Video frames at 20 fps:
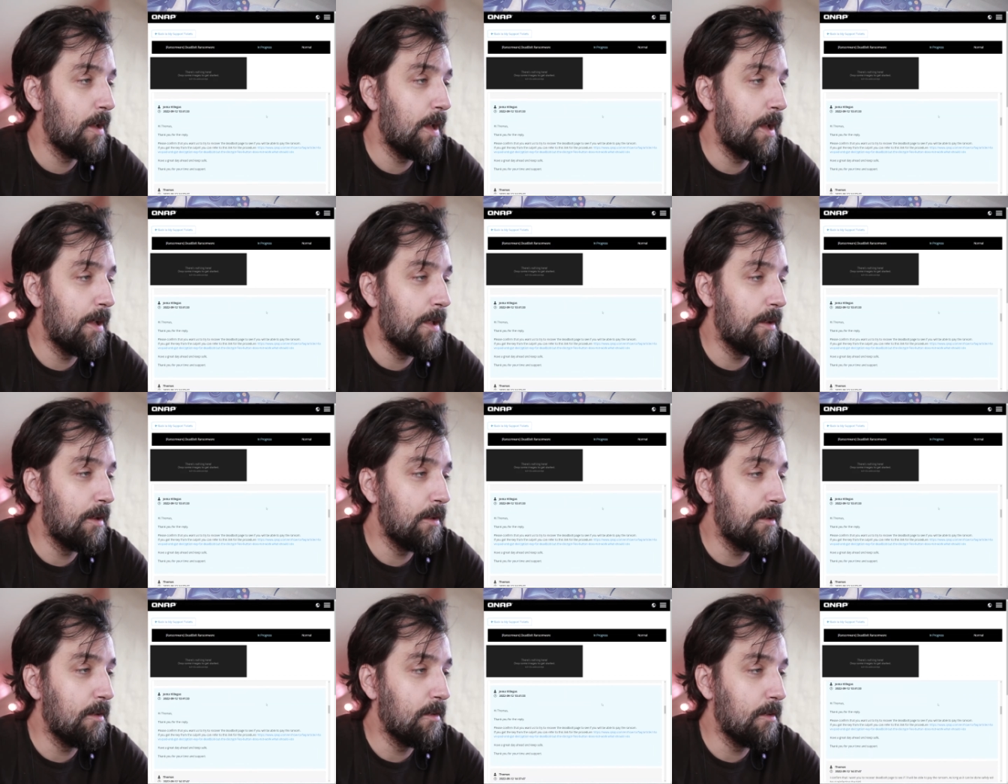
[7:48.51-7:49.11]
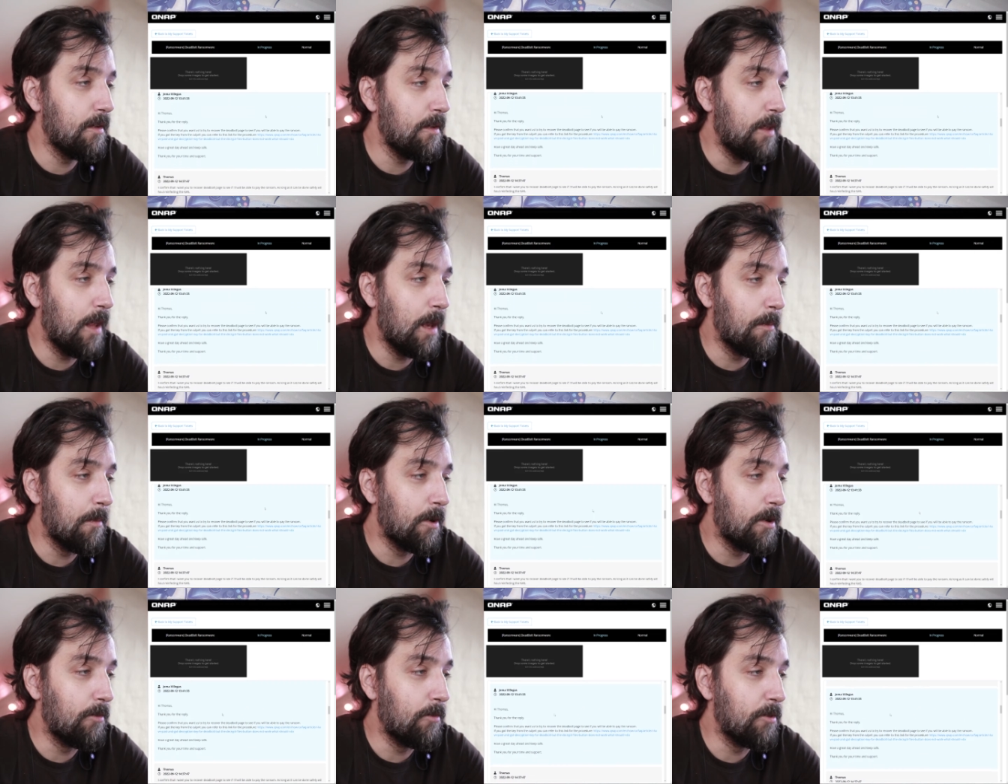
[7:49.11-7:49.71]
And yeah,
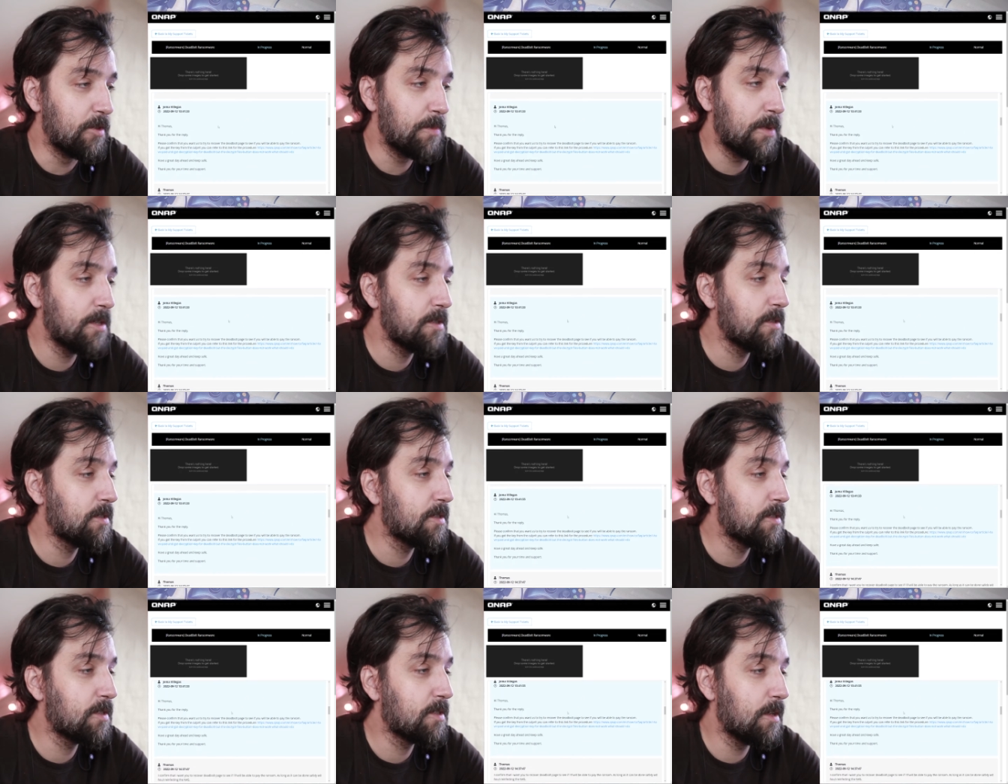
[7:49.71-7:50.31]
my response.